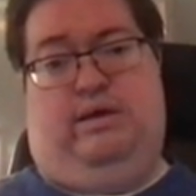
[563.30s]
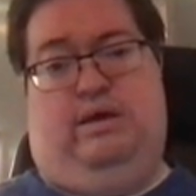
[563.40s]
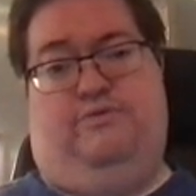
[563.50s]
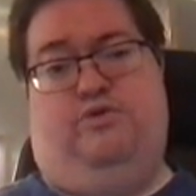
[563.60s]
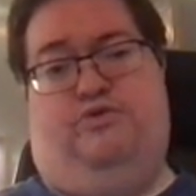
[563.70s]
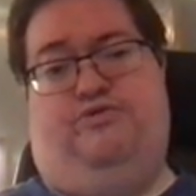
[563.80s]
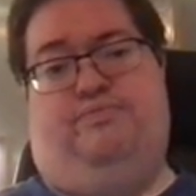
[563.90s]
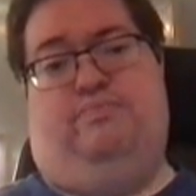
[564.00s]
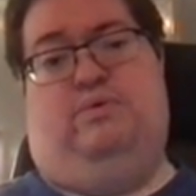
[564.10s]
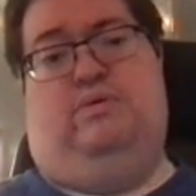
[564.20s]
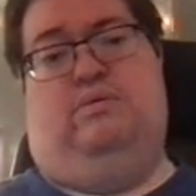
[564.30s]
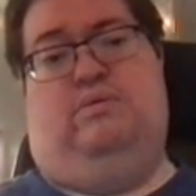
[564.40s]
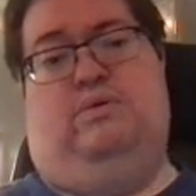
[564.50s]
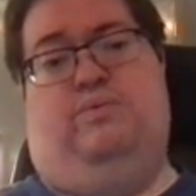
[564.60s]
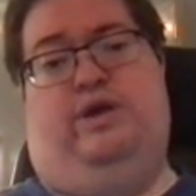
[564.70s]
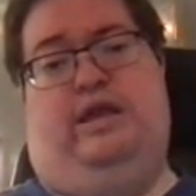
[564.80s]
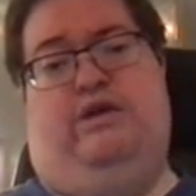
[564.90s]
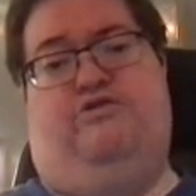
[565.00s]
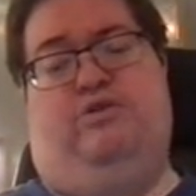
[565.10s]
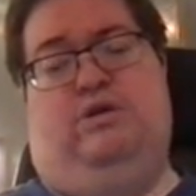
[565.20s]
And of course, we can
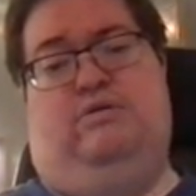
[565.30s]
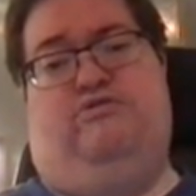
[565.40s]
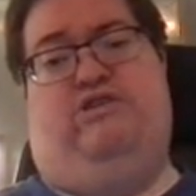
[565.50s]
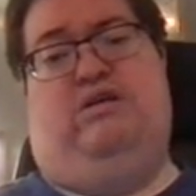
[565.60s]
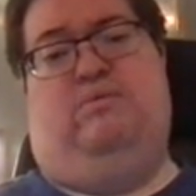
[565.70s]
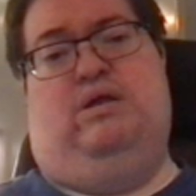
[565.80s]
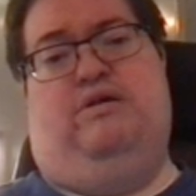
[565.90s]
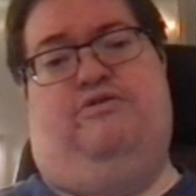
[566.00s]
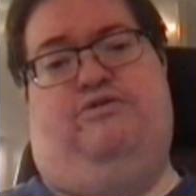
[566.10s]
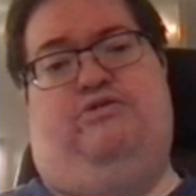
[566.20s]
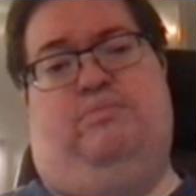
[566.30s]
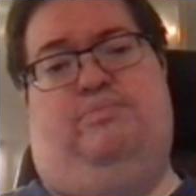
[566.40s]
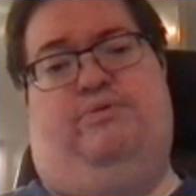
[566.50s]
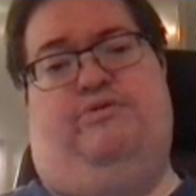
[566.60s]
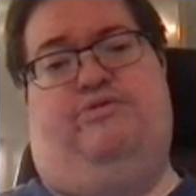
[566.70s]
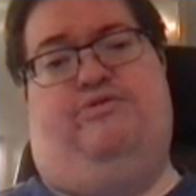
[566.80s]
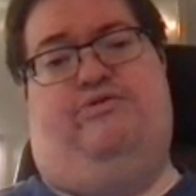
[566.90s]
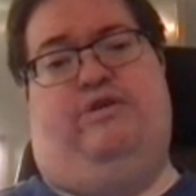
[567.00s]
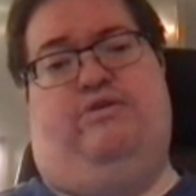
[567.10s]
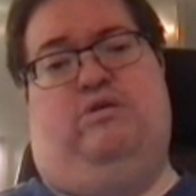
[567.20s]
actually generalize this
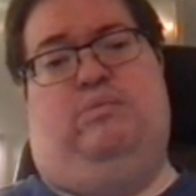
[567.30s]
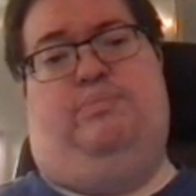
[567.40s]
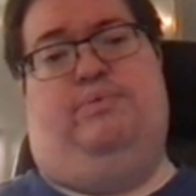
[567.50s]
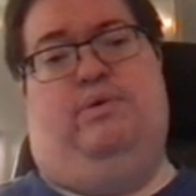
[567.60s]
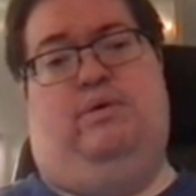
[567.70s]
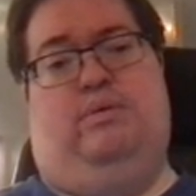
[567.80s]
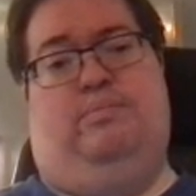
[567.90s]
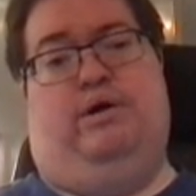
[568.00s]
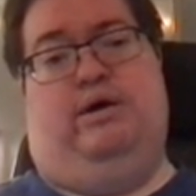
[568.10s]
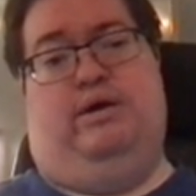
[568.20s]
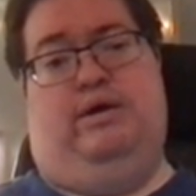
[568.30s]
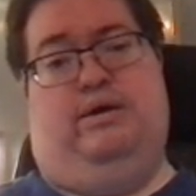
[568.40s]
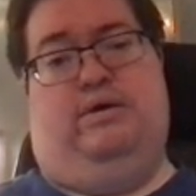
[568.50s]
setup by